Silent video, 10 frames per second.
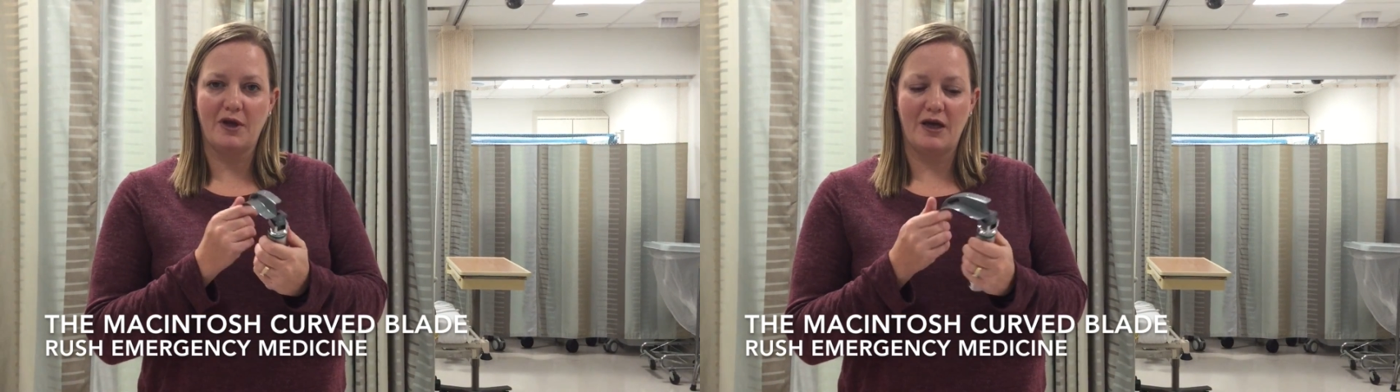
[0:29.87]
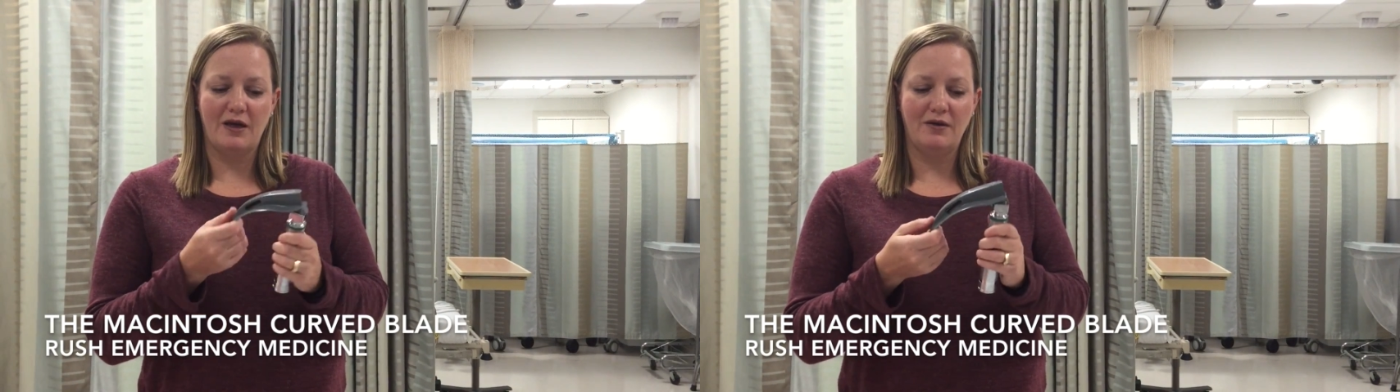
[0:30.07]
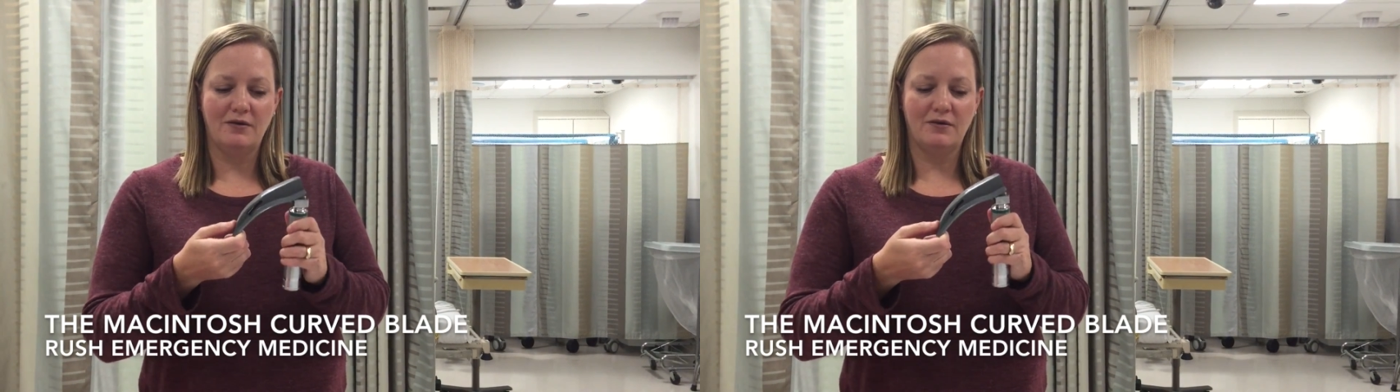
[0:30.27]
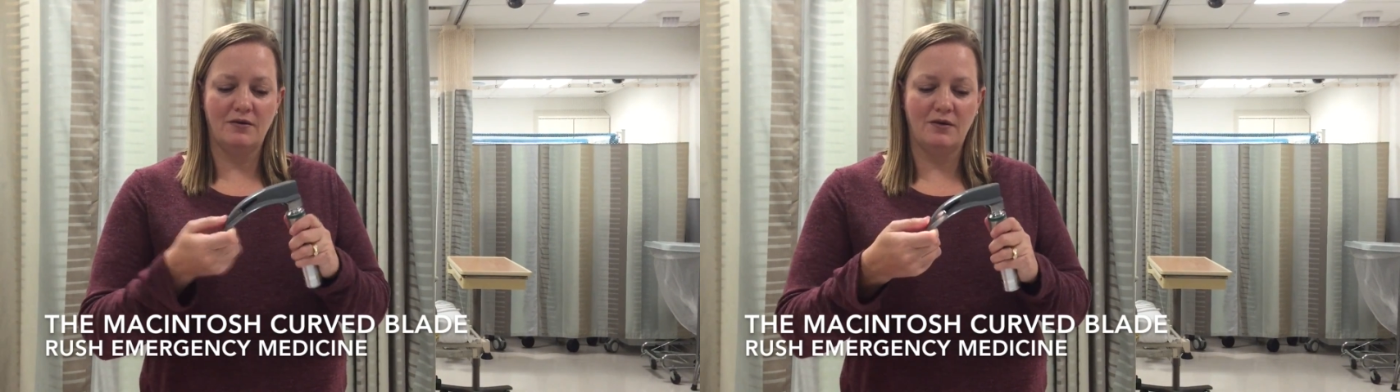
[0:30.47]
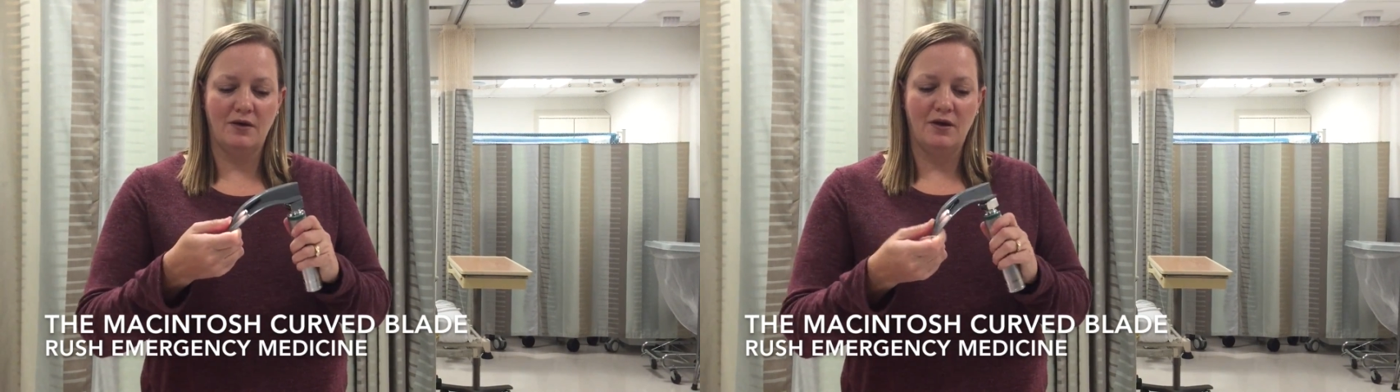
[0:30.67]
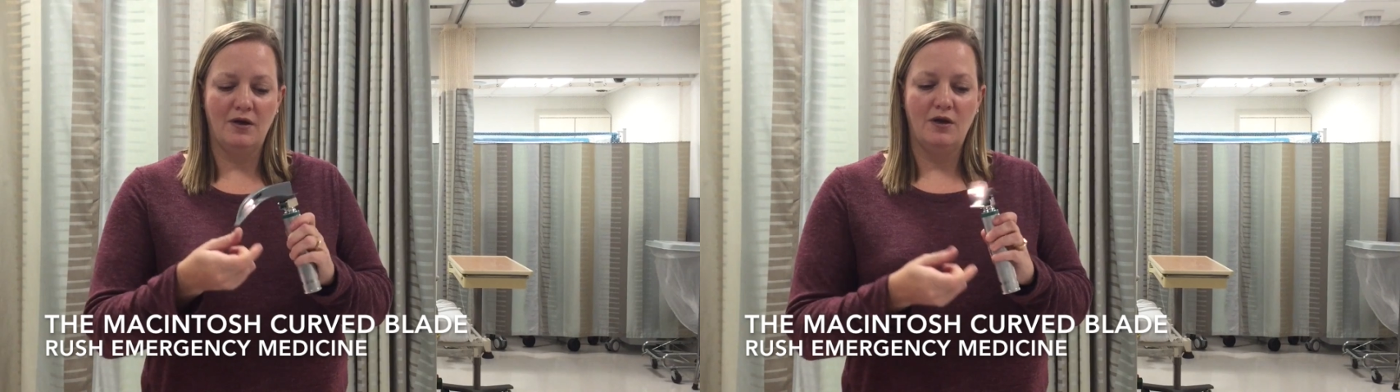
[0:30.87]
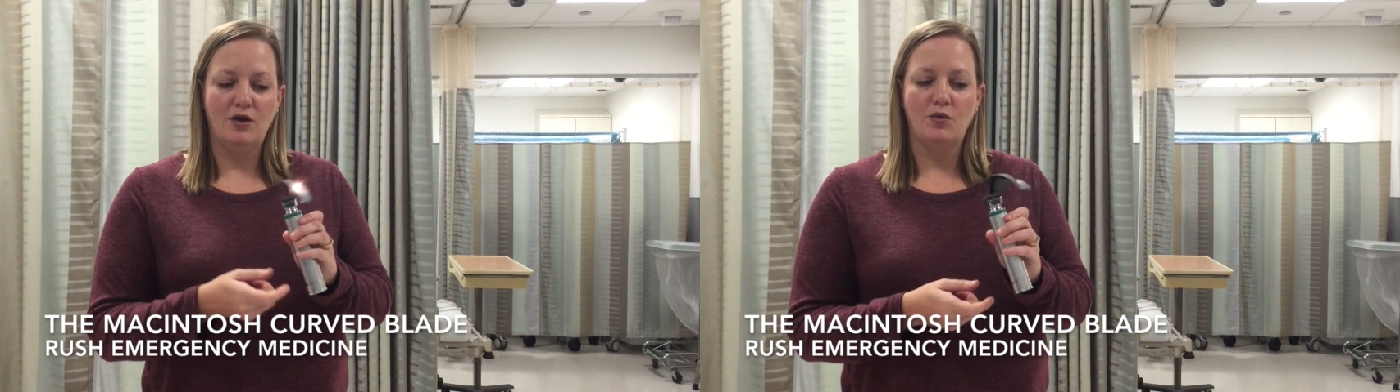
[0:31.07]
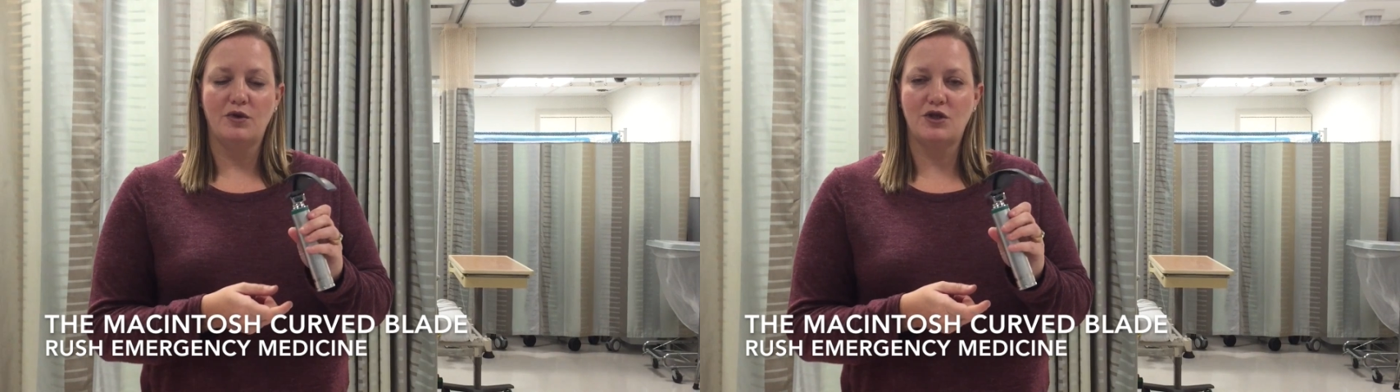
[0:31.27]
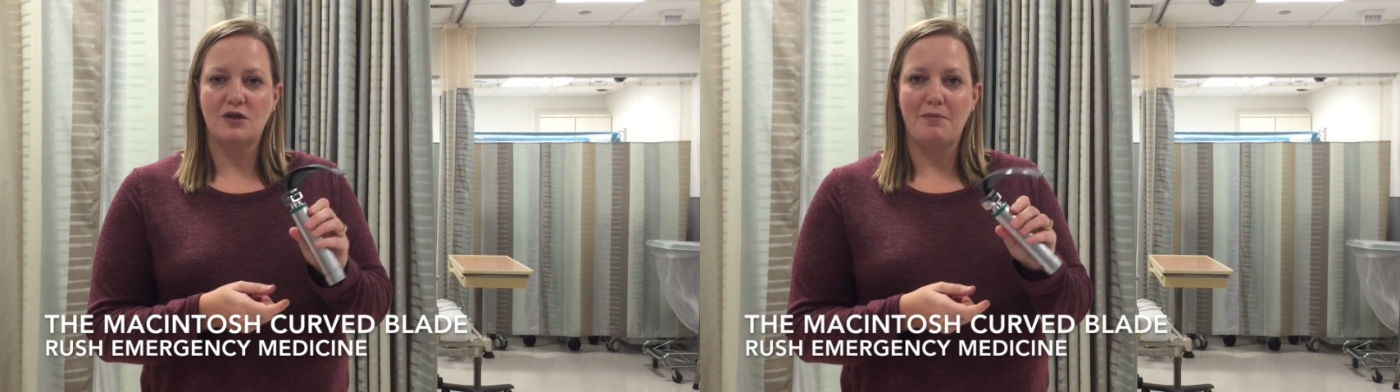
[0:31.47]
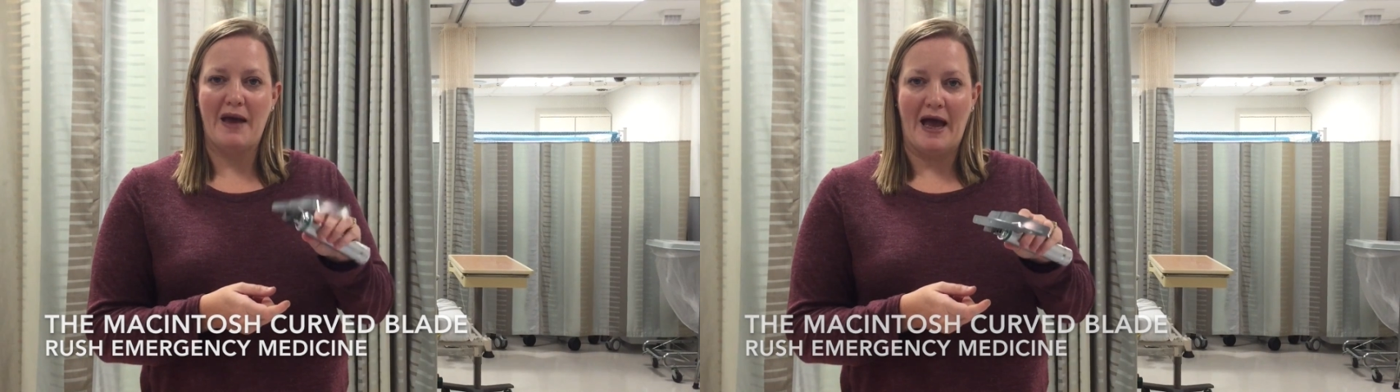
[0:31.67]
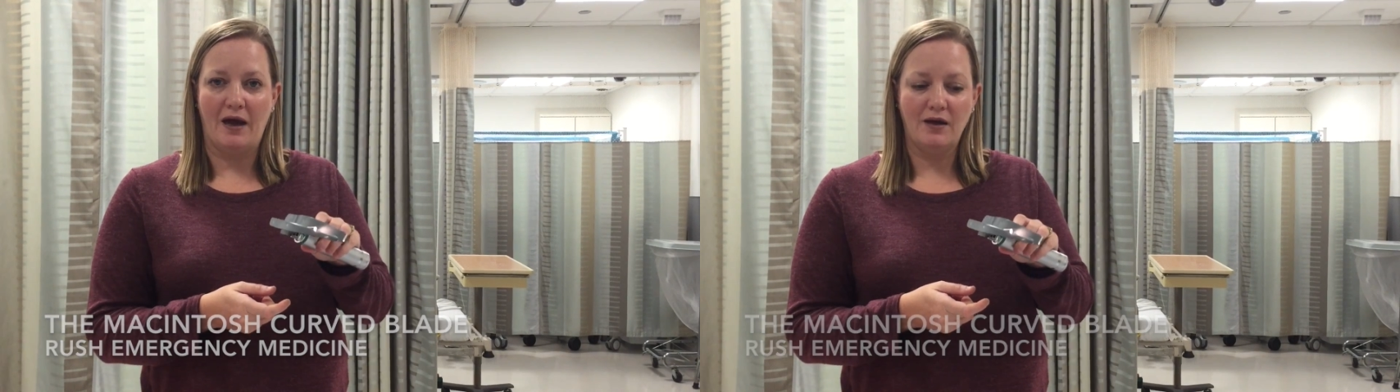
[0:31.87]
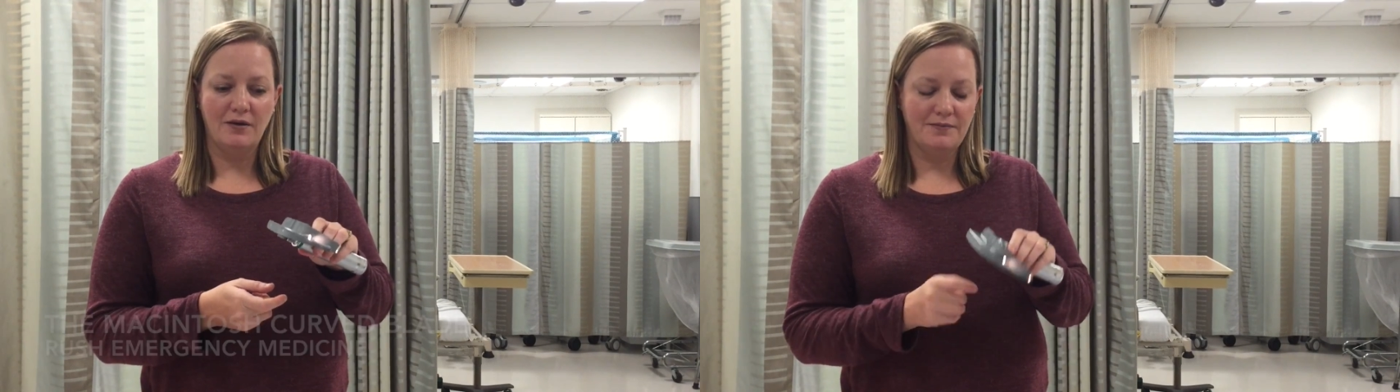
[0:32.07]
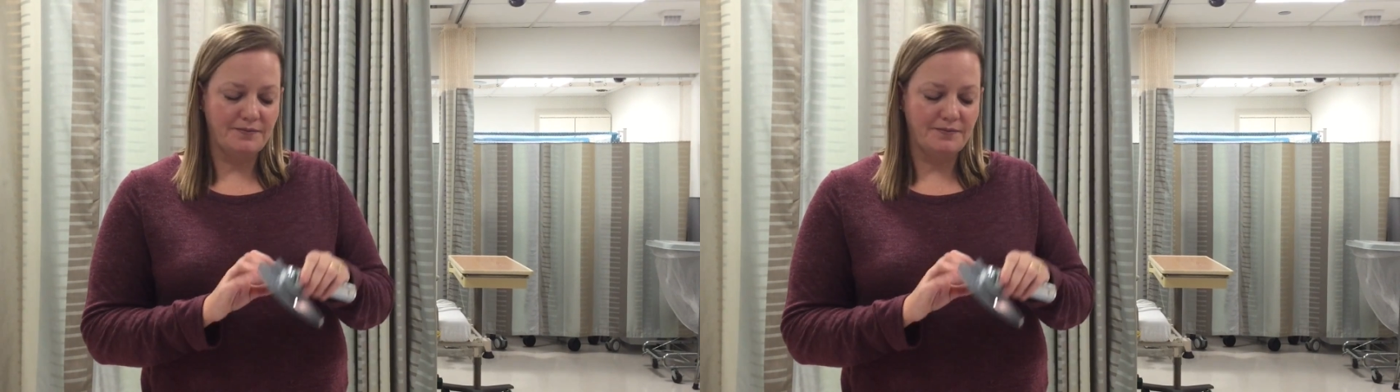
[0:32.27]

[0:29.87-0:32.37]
blade, which is a Mac,